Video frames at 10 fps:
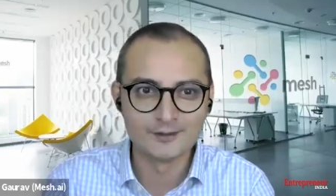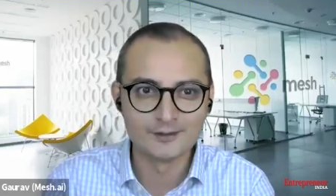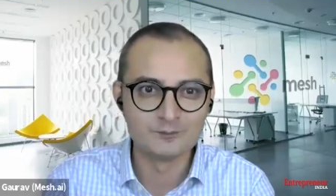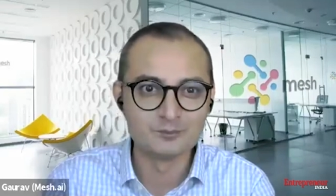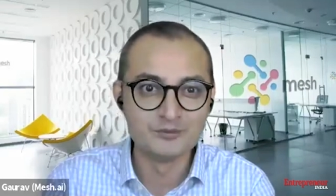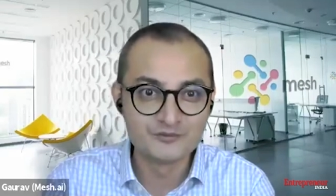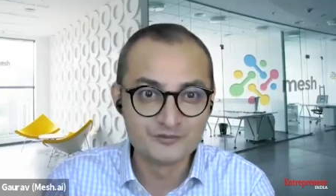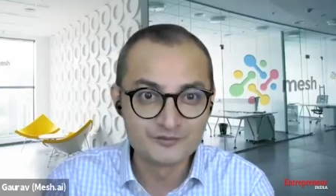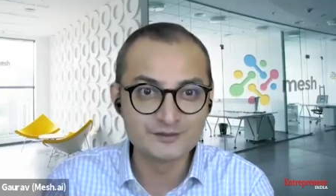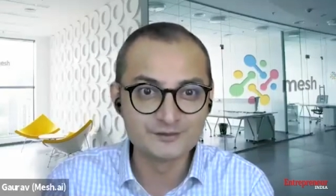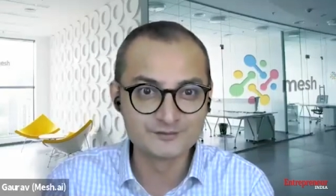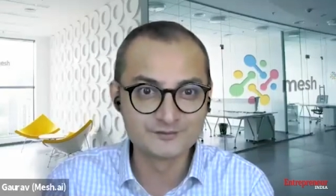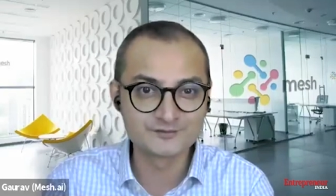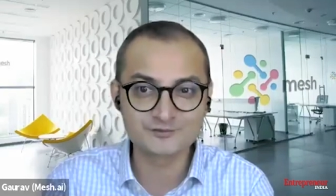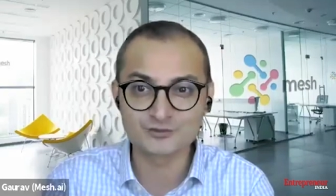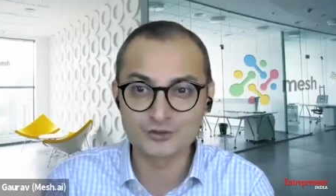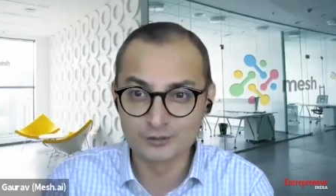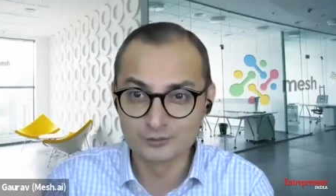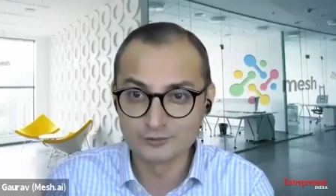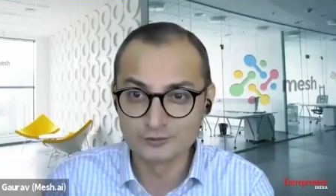Um, business leaders
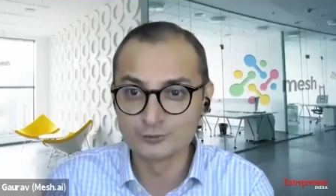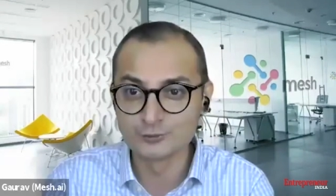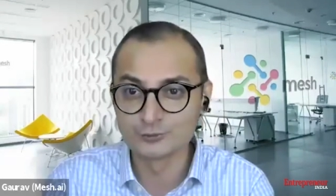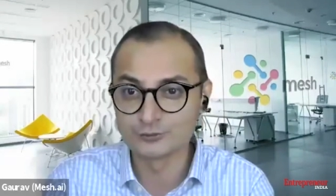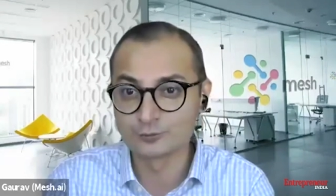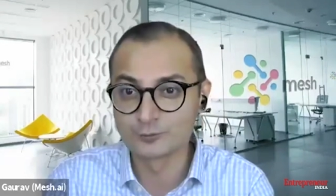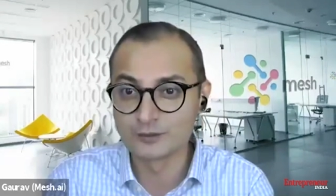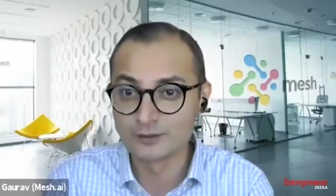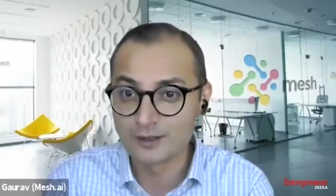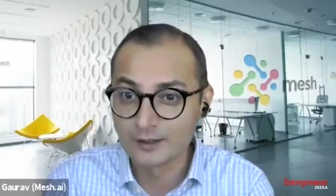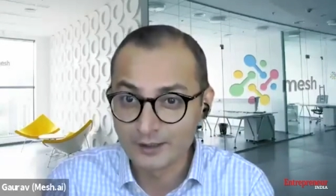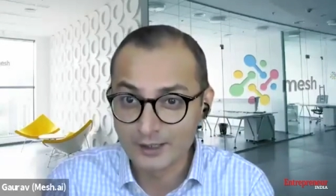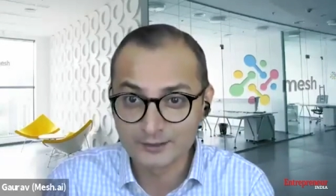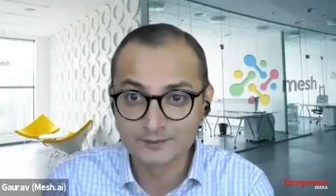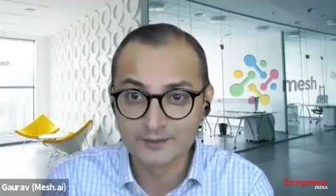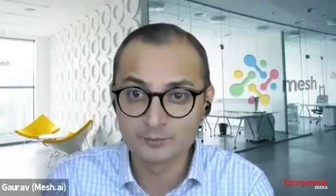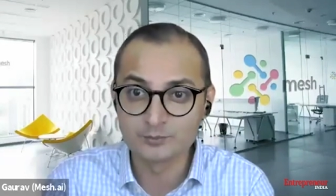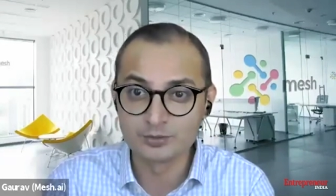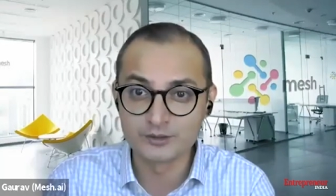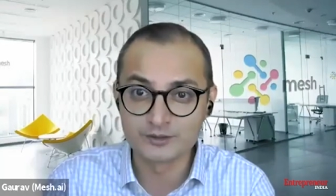struggle to you know uh, align
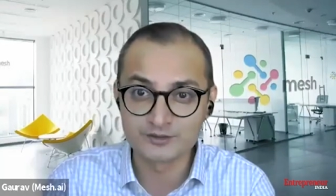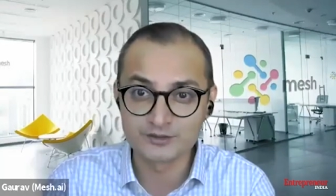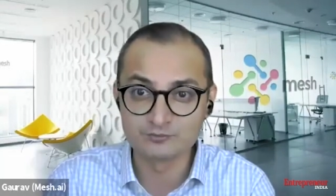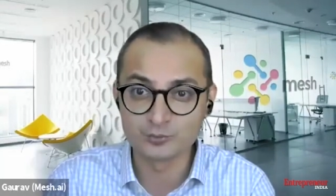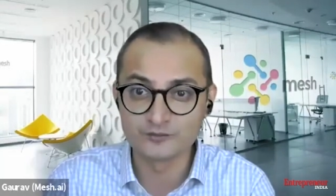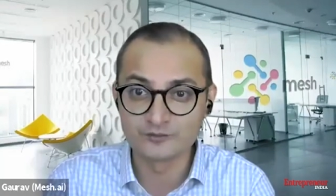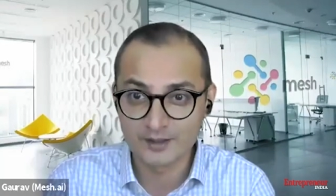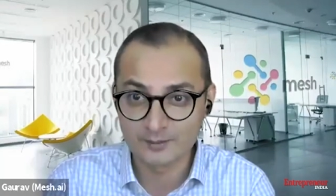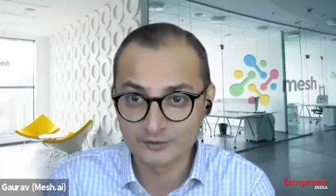their people and teams with the